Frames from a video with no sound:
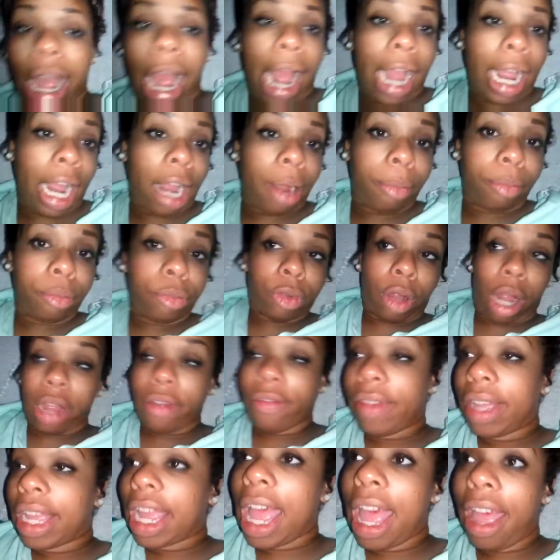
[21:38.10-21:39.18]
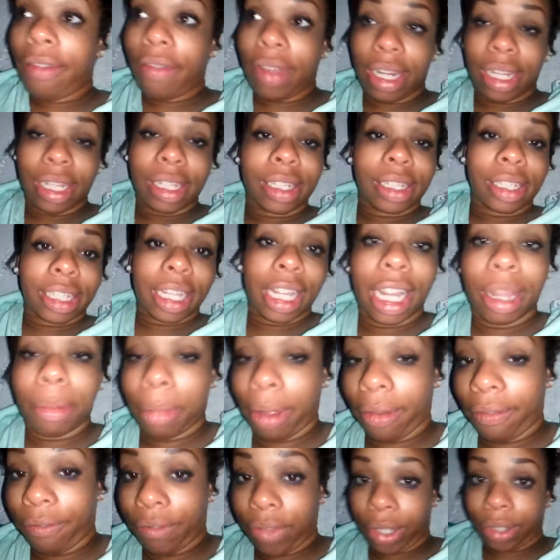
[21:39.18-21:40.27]
got evidence in
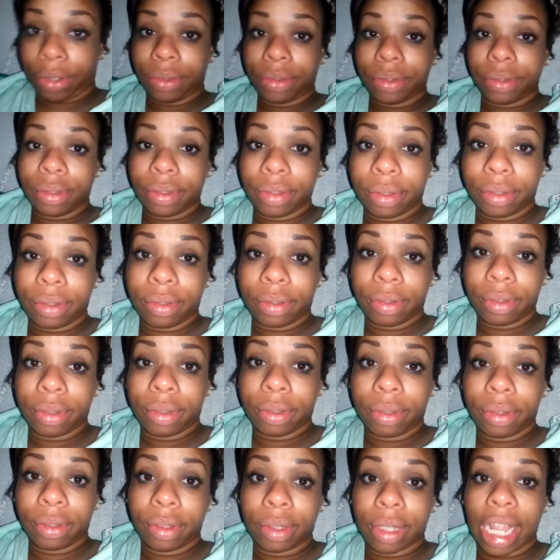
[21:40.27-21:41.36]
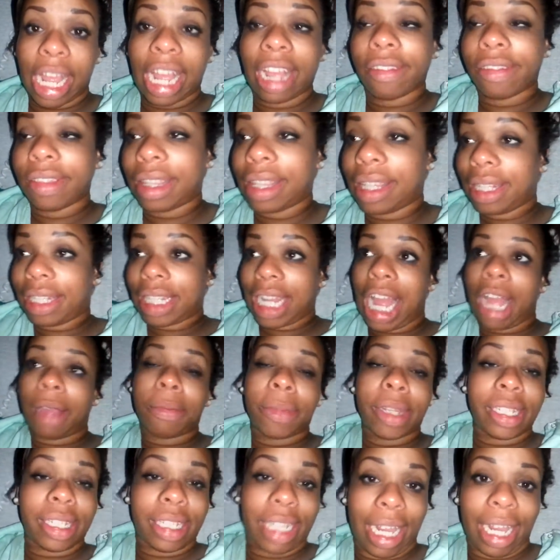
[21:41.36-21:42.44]
my phone at the time
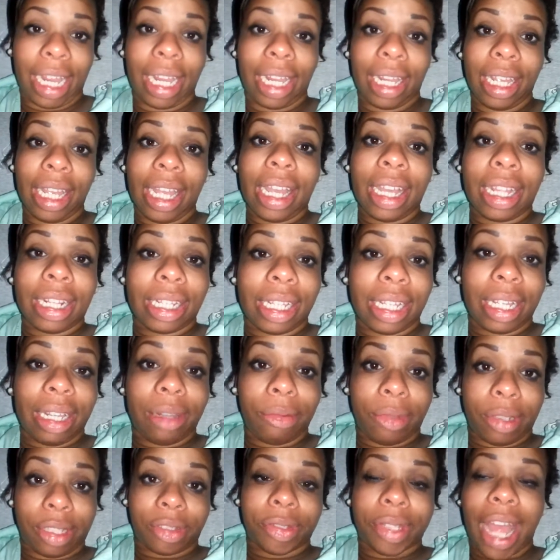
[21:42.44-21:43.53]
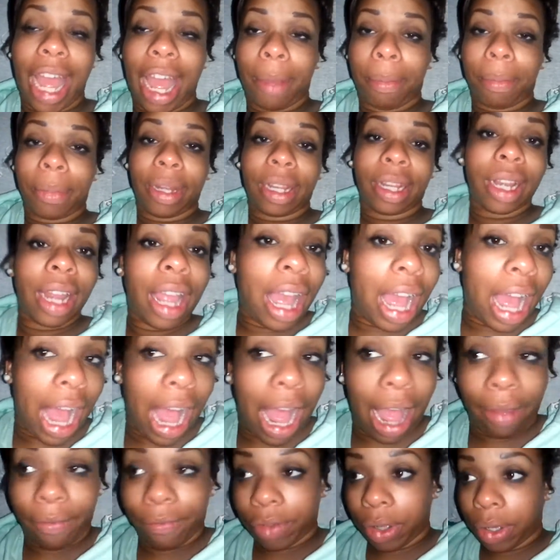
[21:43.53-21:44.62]
of date it was happening. I
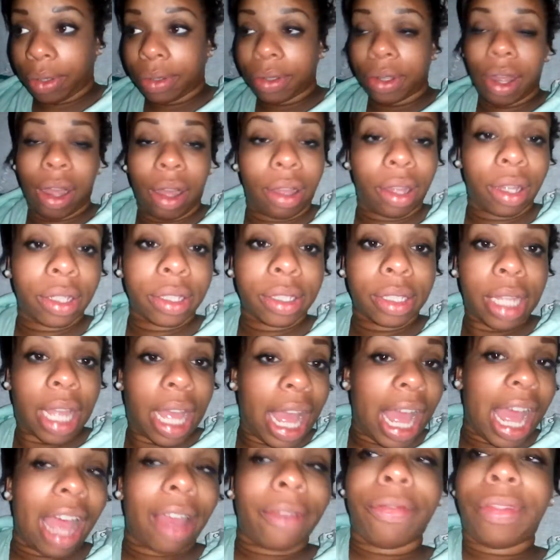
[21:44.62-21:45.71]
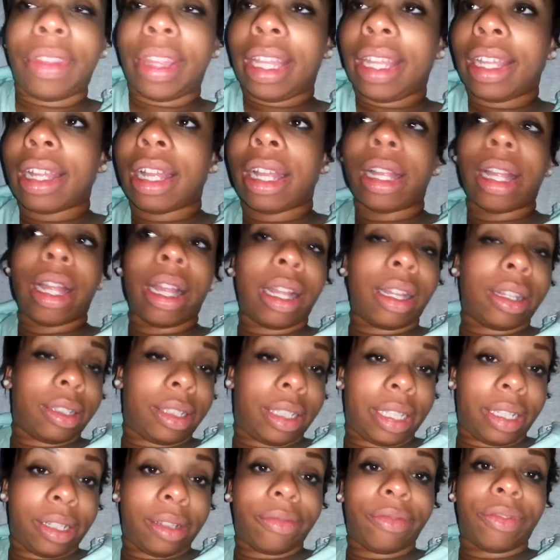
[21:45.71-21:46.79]
have phone calls. I have
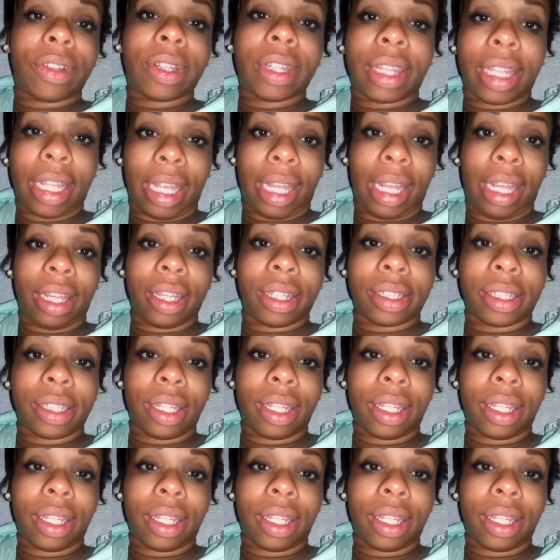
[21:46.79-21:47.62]
different things